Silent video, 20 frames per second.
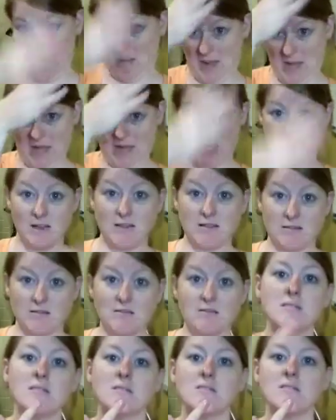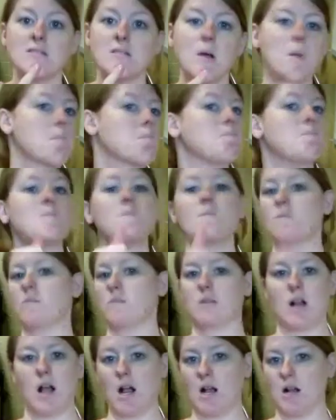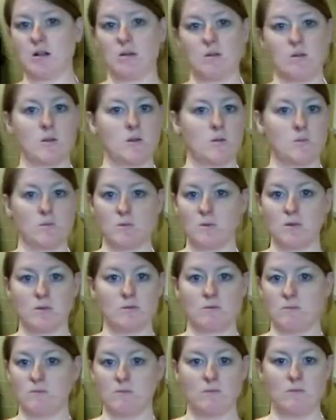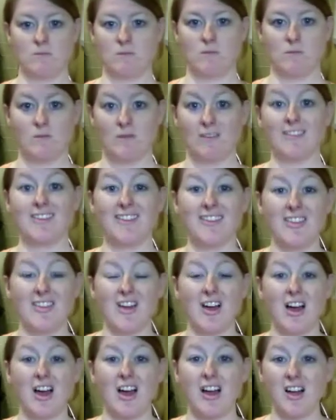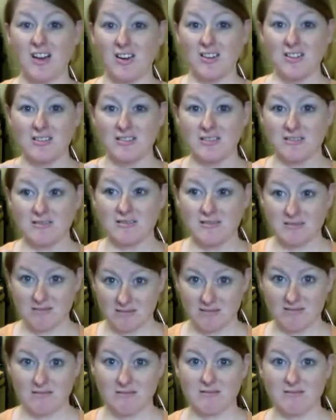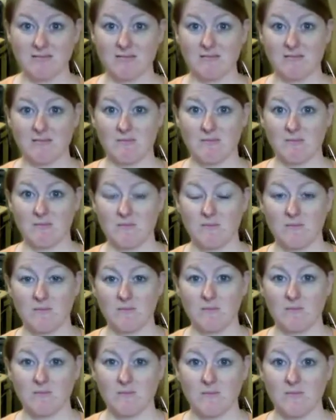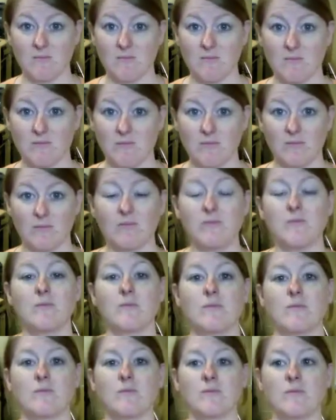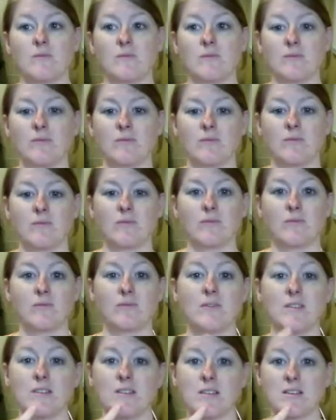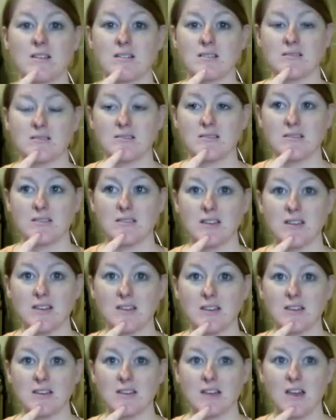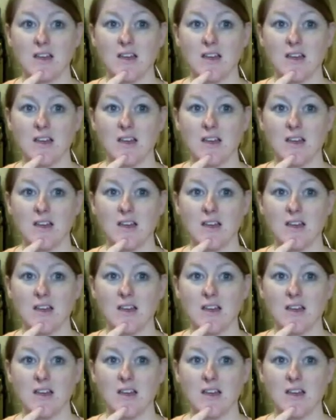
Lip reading: our system of justice, each is presumed to be innocent until the state of North Carolina proves his guilt beyond a reasonable doubt.